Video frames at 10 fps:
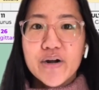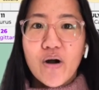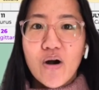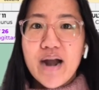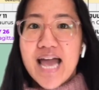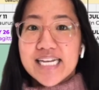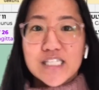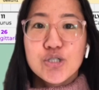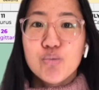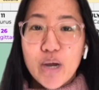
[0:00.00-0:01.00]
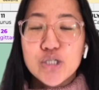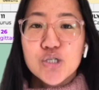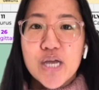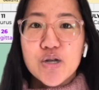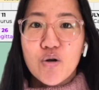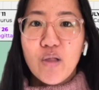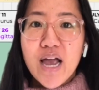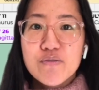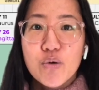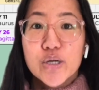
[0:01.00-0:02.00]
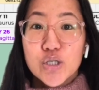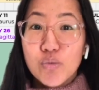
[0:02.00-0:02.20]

are any situations in your life where you